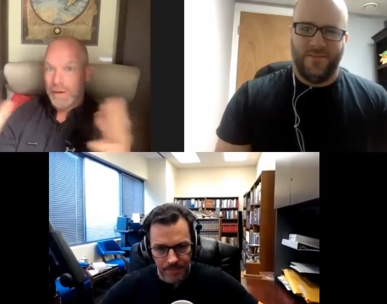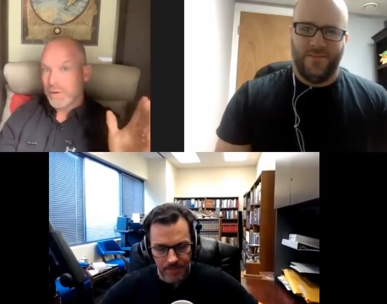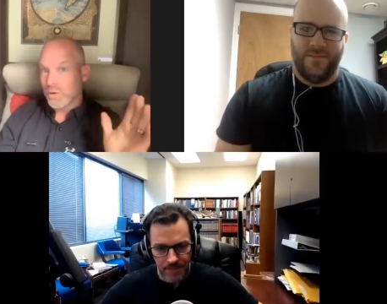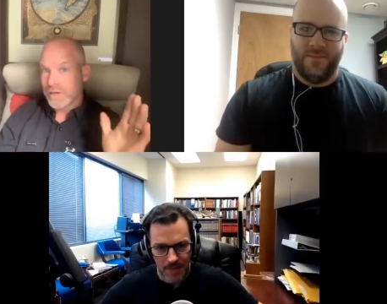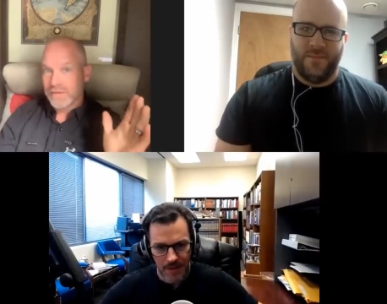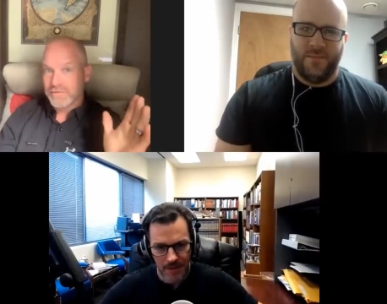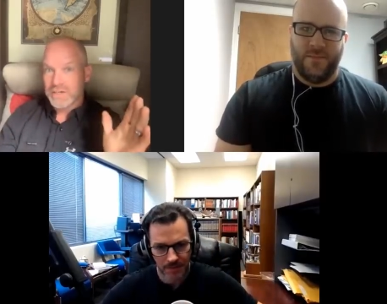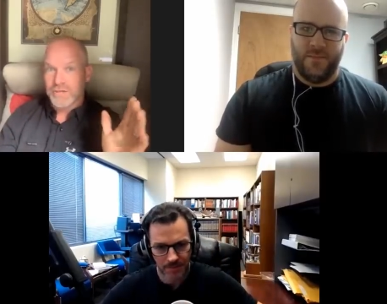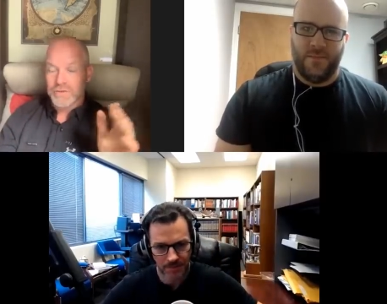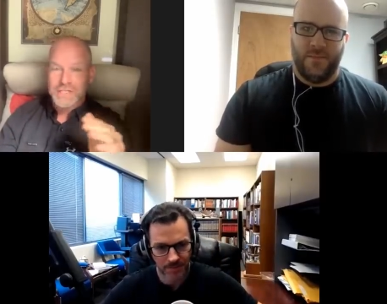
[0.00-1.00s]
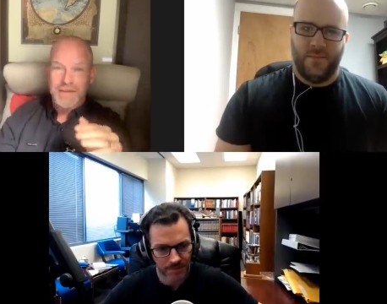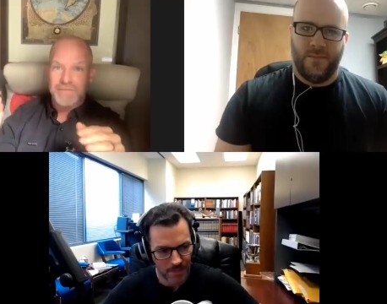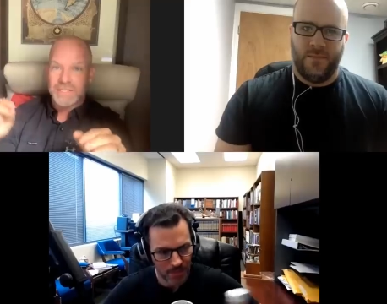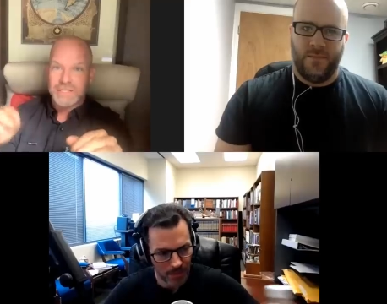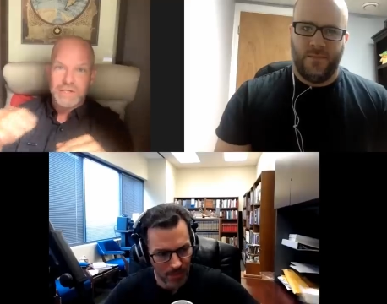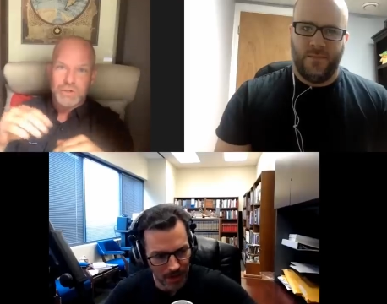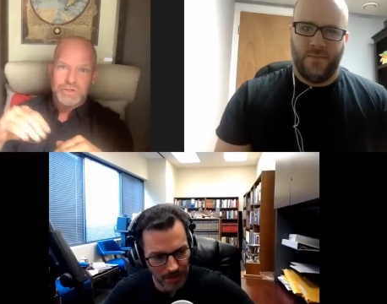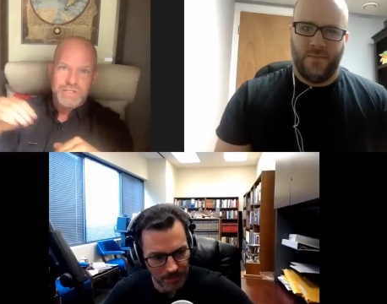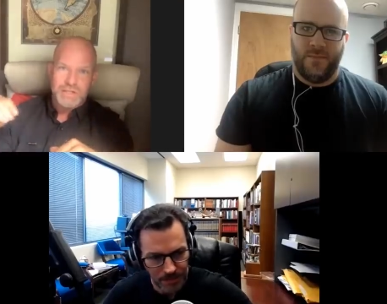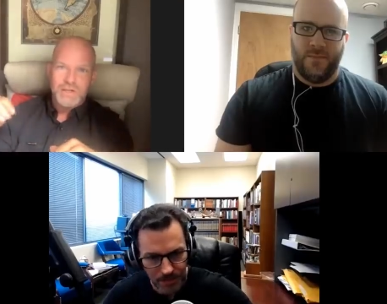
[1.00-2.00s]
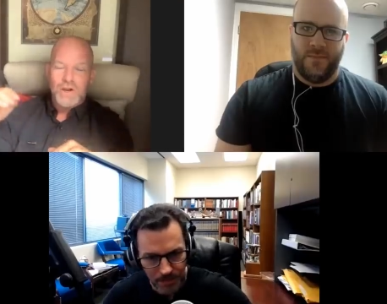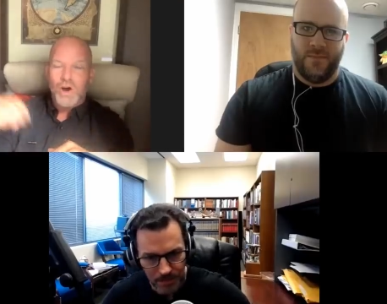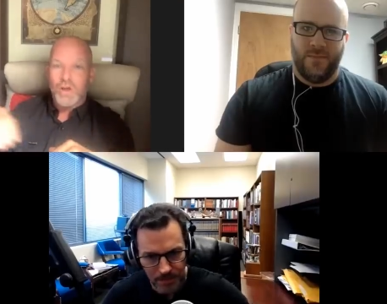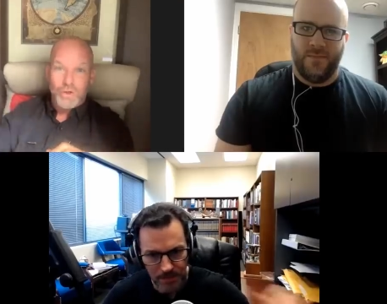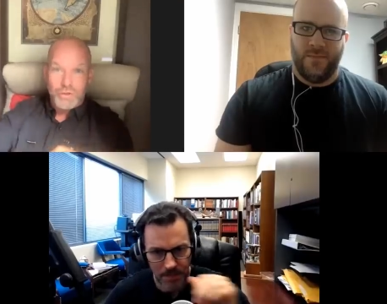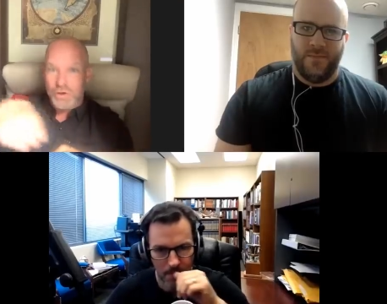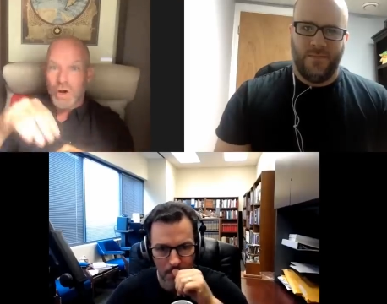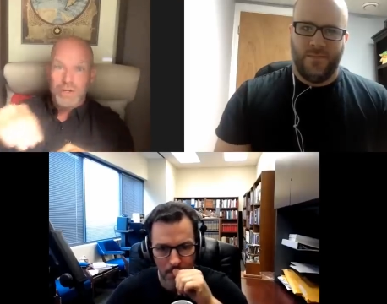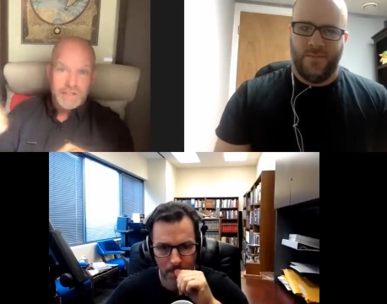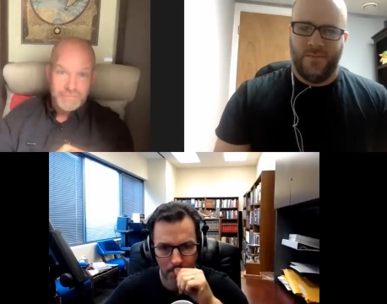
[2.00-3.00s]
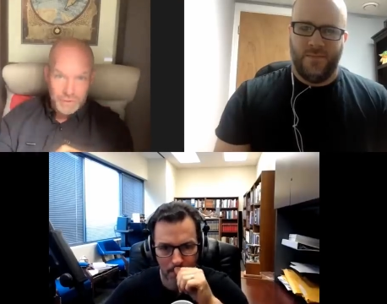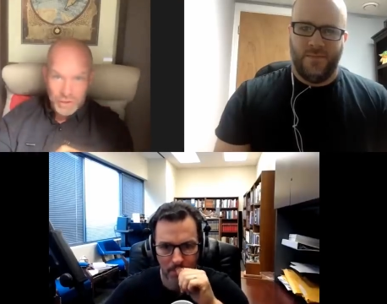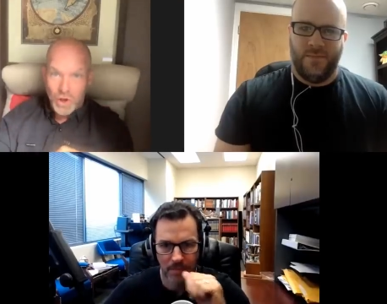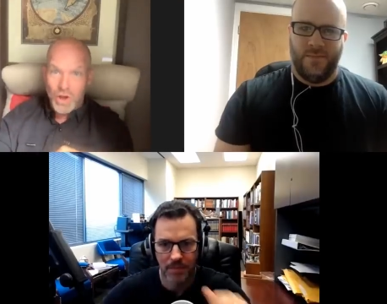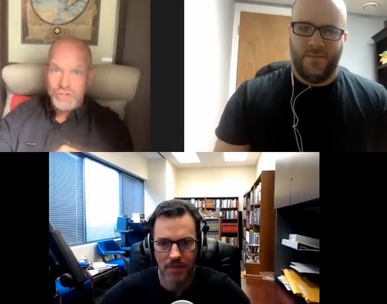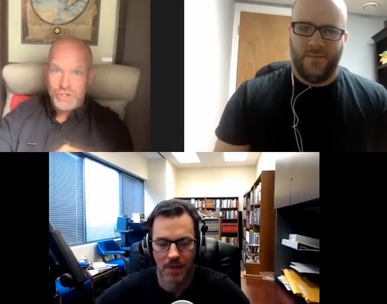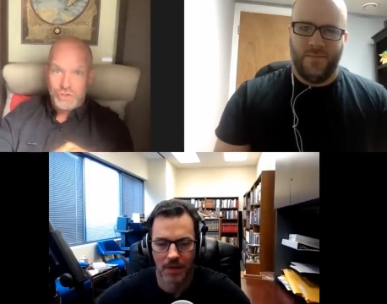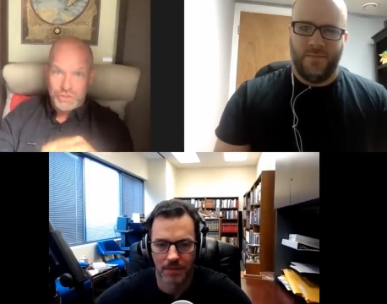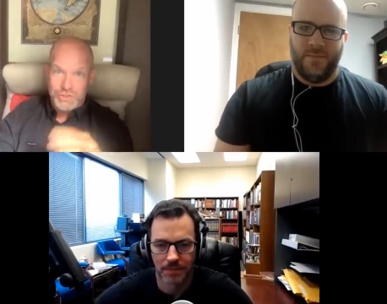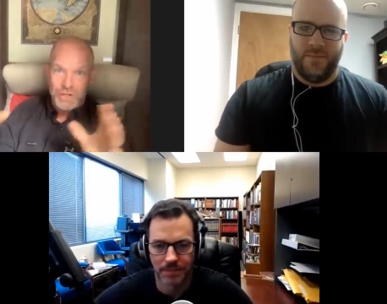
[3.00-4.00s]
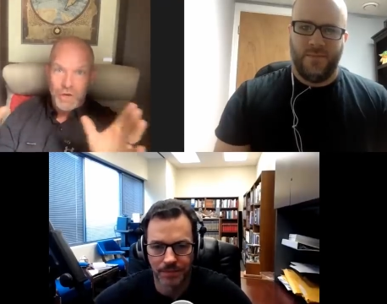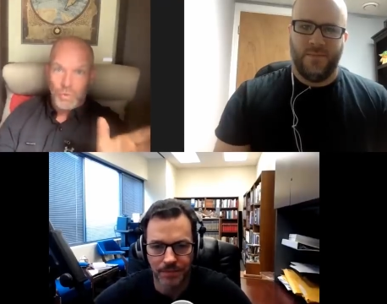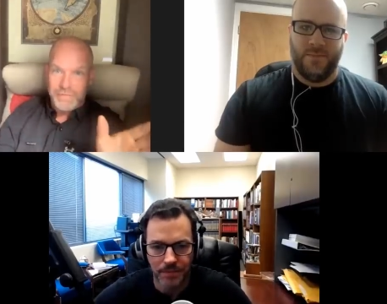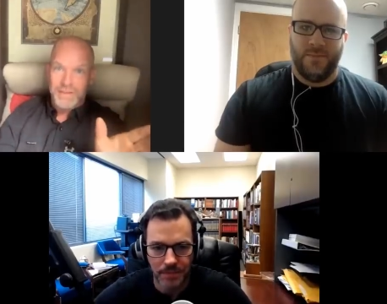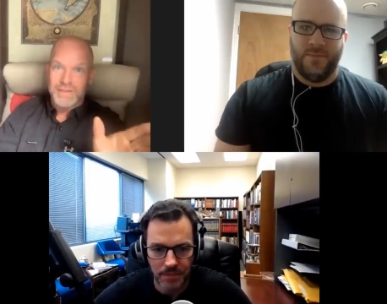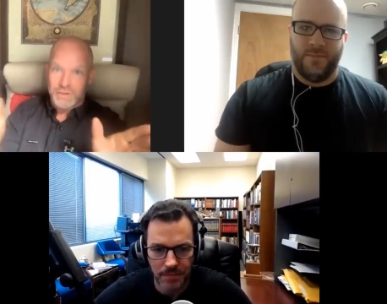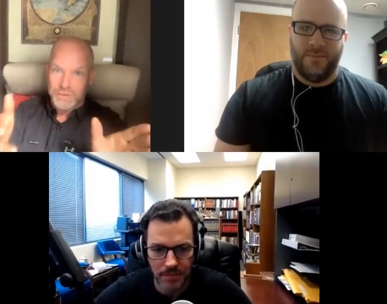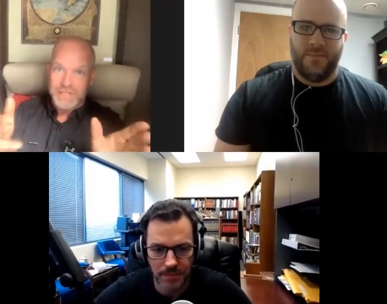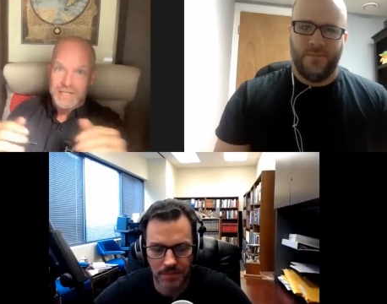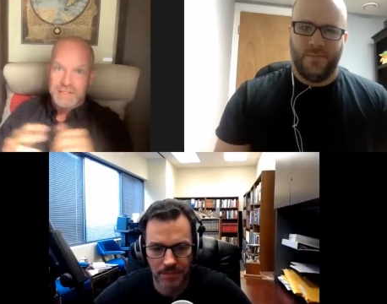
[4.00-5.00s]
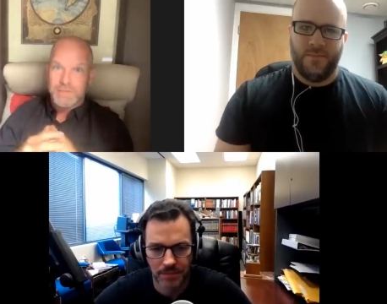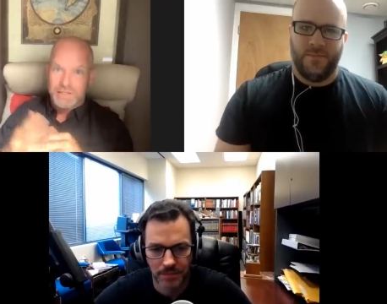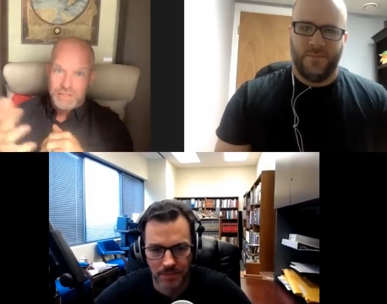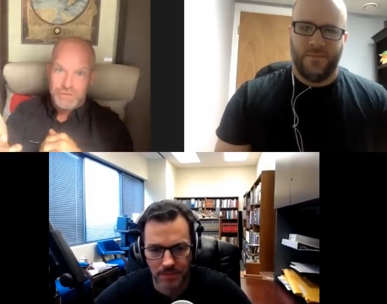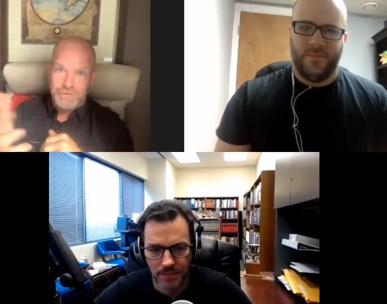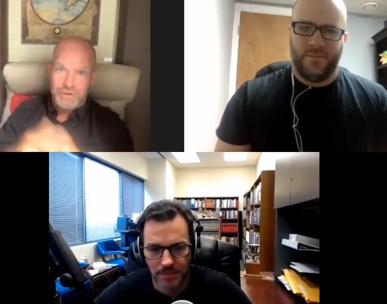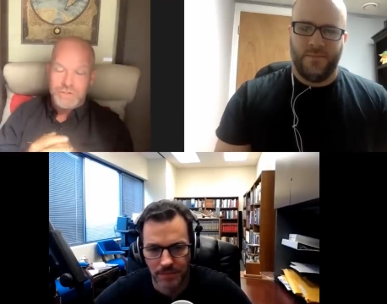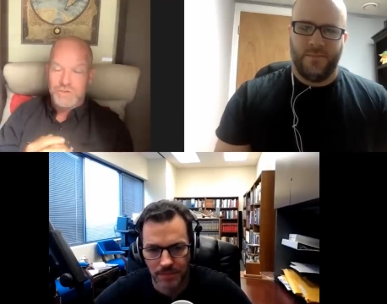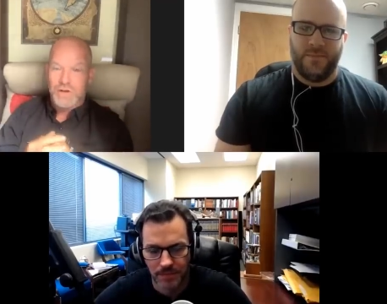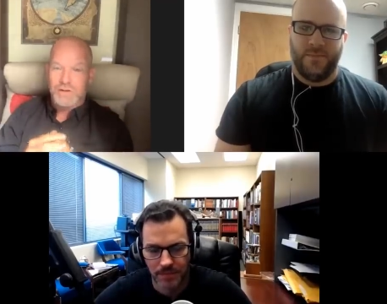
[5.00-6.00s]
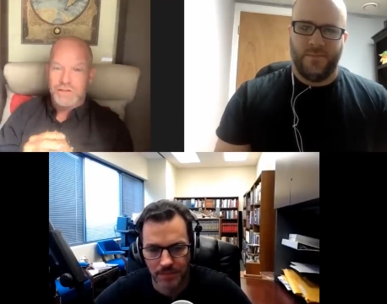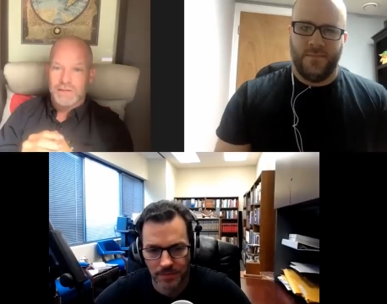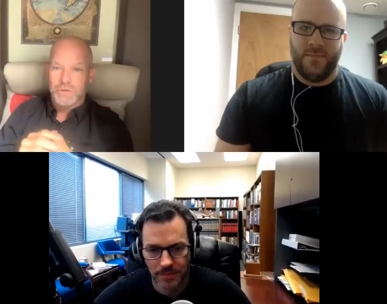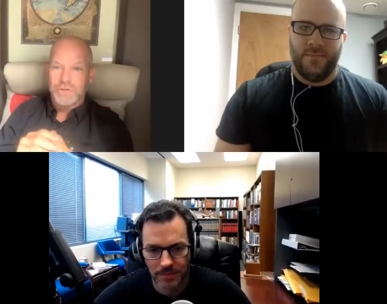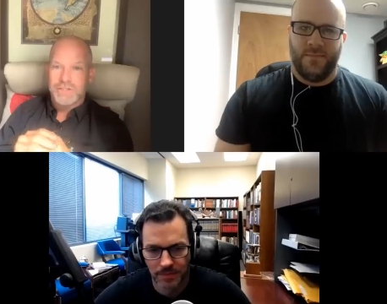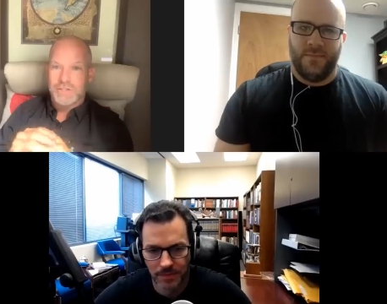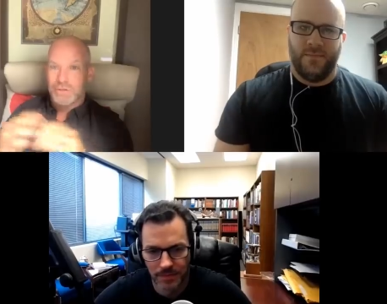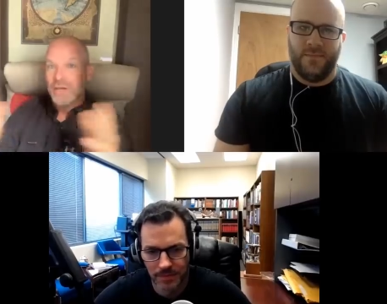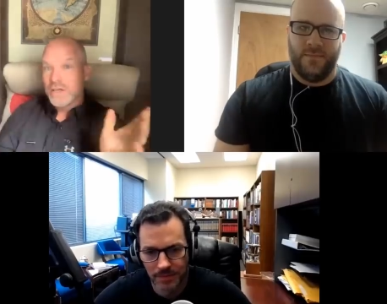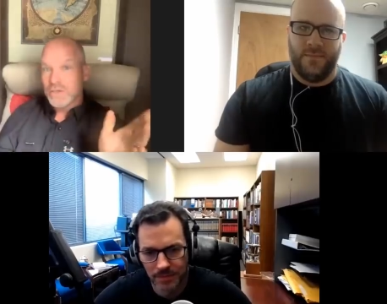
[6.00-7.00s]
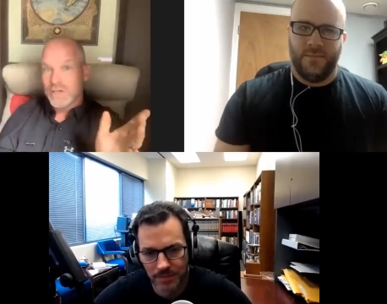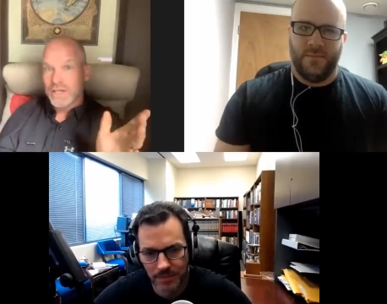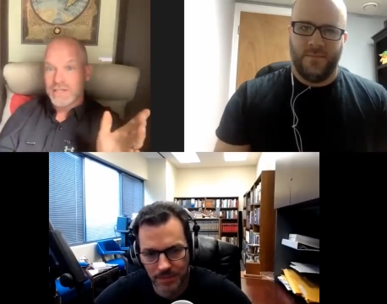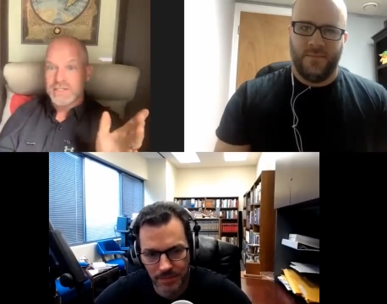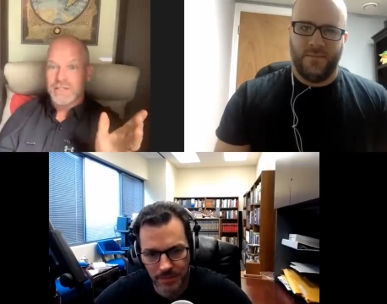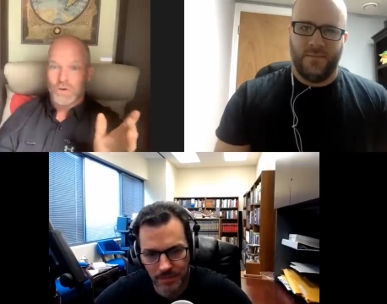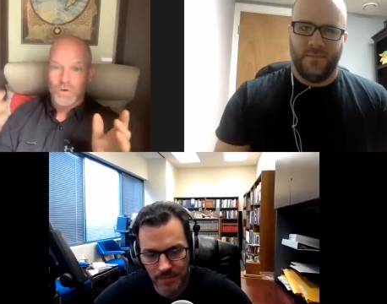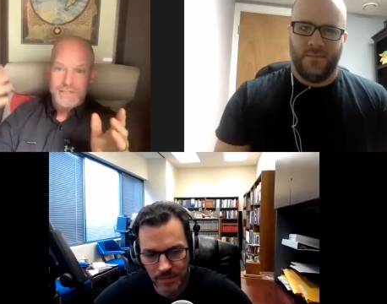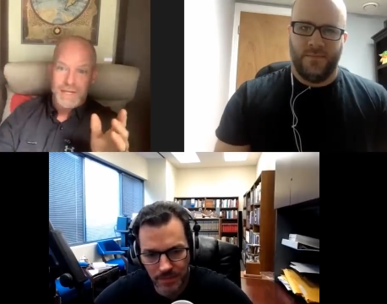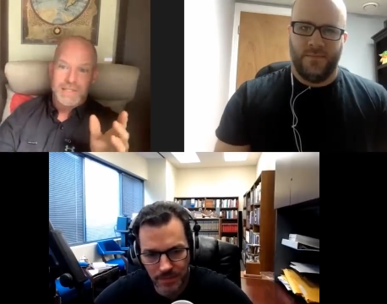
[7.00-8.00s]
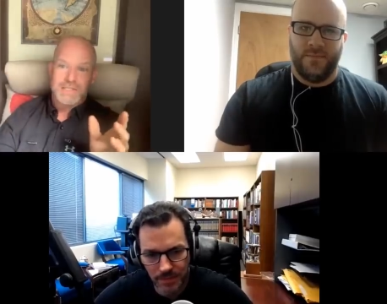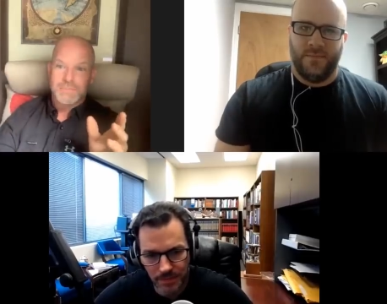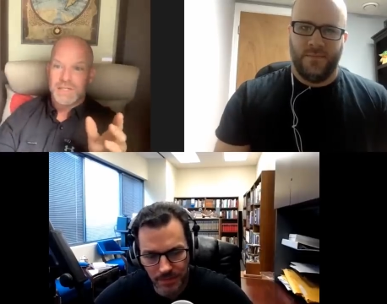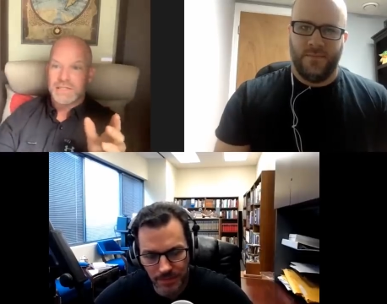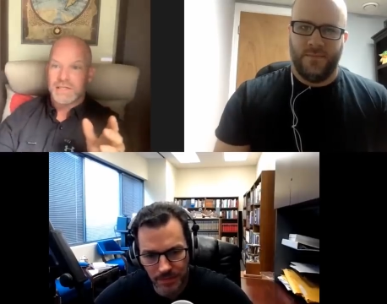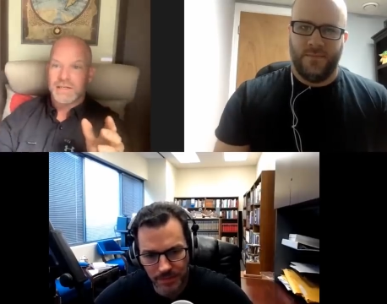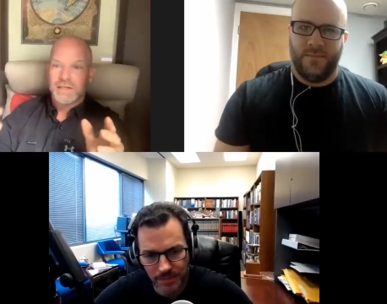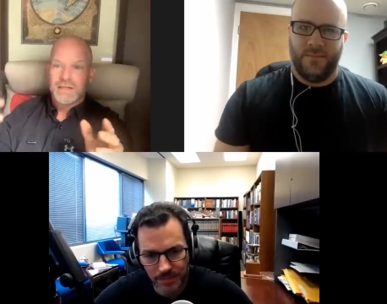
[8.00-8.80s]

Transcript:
Speaker 1: We only have to cover 70 years and although there are different cultures within the New Testament as you very strongly alluded to, you get into the Old Testament and